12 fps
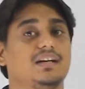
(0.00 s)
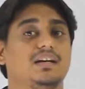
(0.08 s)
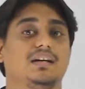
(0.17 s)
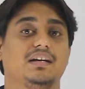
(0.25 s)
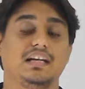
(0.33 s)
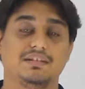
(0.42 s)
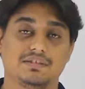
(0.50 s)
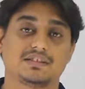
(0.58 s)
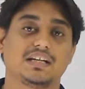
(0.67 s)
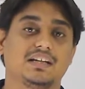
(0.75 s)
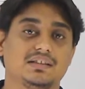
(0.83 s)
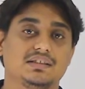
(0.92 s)
11th
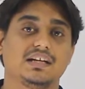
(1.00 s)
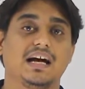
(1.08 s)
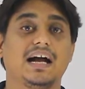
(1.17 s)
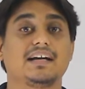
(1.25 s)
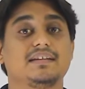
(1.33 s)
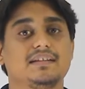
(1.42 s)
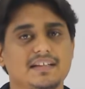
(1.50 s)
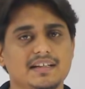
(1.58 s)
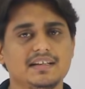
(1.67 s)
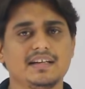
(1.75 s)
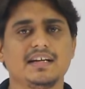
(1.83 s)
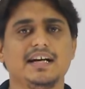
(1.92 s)
standard, and
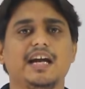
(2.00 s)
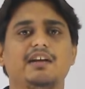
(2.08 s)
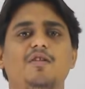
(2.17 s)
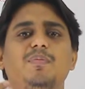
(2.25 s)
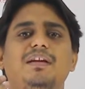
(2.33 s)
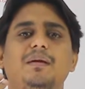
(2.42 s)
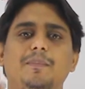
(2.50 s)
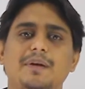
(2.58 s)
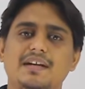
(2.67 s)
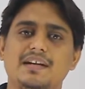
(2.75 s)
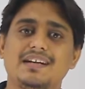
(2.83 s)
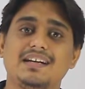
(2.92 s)
there it will be
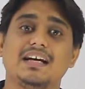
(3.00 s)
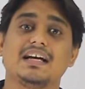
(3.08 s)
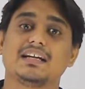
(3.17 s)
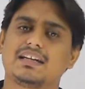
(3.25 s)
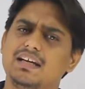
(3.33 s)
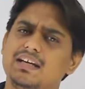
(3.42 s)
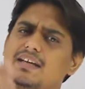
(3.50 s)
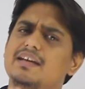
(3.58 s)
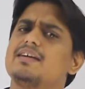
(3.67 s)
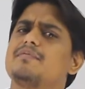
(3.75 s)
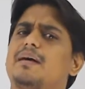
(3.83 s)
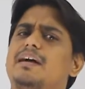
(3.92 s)
repeated thinking
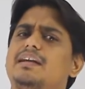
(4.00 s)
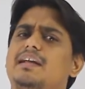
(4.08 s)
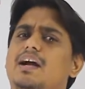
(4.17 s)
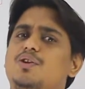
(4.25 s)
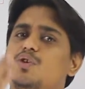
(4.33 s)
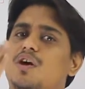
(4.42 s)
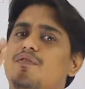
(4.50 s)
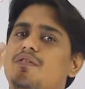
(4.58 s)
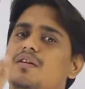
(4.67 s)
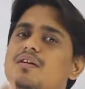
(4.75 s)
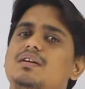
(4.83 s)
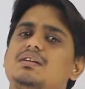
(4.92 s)
in mind that you have
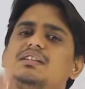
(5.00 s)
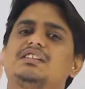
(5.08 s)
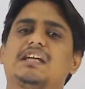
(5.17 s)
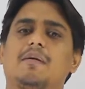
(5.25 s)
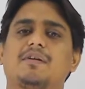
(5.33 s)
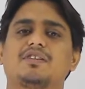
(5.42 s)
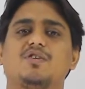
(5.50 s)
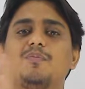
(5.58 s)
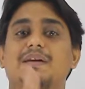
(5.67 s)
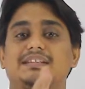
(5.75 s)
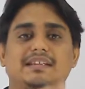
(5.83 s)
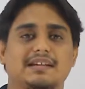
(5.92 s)
learned these chapters in your
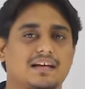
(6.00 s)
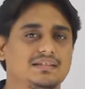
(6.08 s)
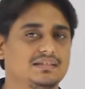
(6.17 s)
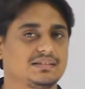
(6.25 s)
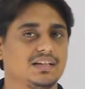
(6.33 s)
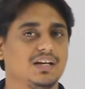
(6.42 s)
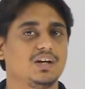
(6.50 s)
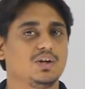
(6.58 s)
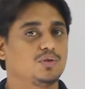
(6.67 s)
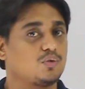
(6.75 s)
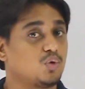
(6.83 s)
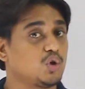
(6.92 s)
basic classes.
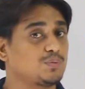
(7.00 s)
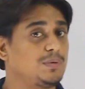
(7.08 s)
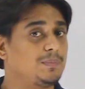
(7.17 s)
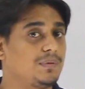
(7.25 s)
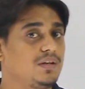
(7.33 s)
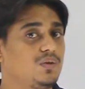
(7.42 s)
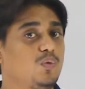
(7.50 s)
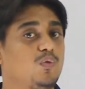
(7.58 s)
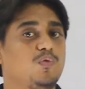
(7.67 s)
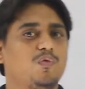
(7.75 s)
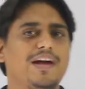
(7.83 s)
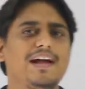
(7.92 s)
So, those people who
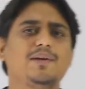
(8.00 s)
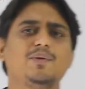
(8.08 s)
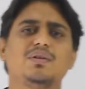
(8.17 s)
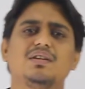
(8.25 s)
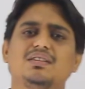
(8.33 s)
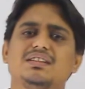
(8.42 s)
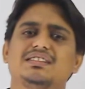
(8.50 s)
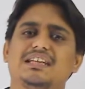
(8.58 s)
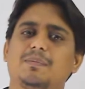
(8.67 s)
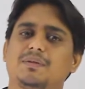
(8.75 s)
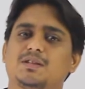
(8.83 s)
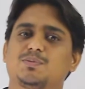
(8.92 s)
fail to learn these
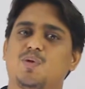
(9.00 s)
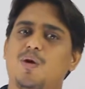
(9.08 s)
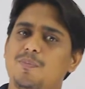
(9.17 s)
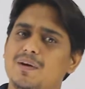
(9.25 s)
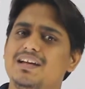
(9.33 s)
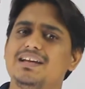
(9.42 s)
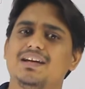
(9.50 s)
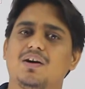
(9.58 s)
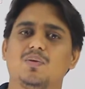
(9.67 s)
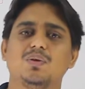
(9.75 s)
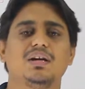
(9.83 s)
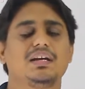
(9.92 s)
chapters properly
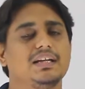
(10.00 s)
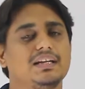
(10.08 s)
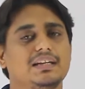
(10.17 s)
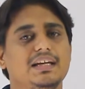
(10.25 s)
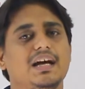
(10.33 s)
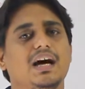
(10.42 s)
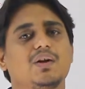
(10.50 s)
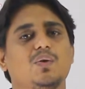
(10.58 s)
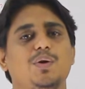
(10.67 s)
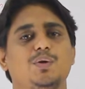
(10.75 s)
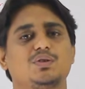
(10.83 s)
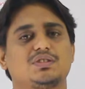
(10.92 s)
now, they are
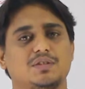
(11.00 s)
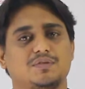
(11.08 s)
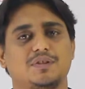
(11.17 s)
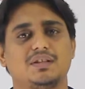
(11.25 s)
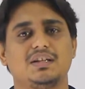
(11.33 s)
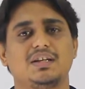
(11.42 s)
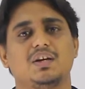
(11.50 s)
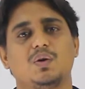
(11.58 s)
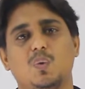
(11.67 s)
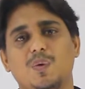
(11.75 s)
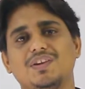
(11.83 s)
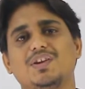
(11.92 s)
going to suffer
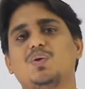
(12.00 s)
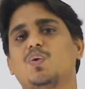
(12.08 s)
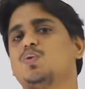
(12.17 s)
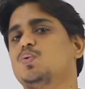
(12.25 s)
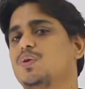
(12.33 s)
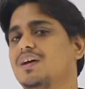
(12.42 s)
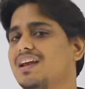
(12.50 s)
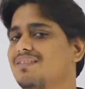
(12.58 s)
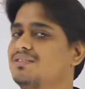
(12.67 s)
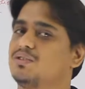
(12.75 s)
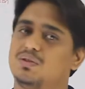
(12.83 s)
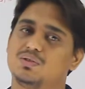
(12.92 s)
when they go to
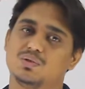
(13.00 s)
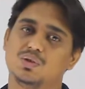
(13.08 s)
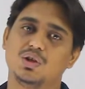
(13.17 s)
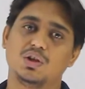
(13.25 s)
11th also.